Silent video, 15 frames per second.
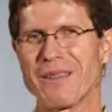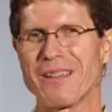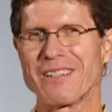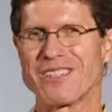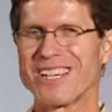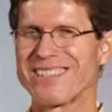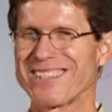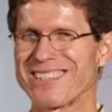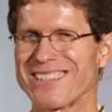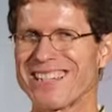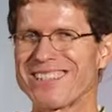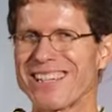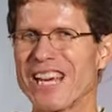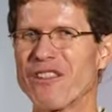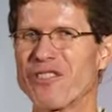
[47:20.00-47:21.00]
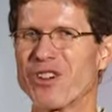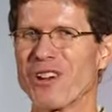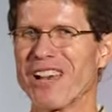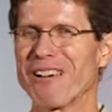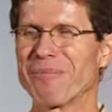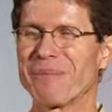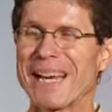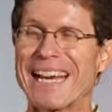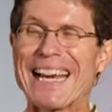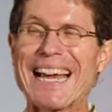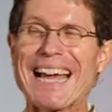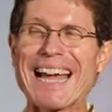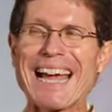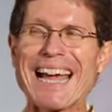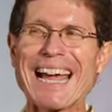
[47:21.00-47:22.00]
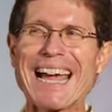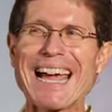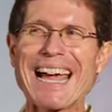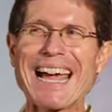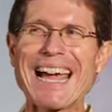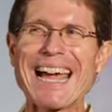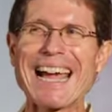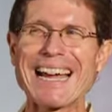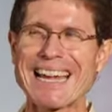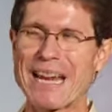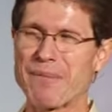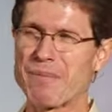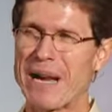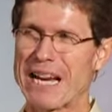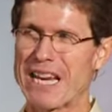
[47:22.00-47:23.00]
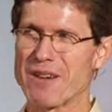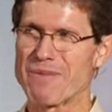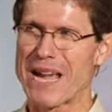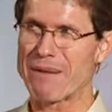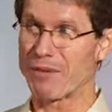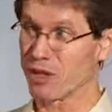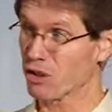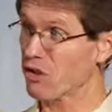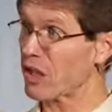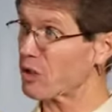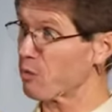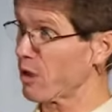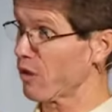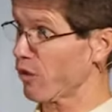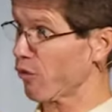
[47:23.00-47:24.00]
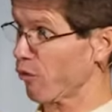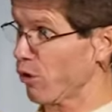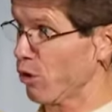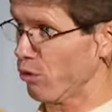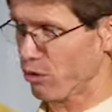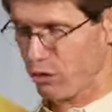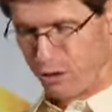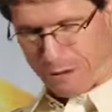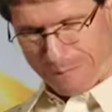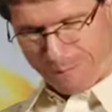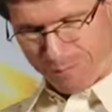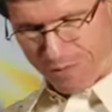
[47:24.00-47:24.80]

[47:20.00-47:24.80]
Jesus says, If you love me, keep my commandments. So that's one of the fruits.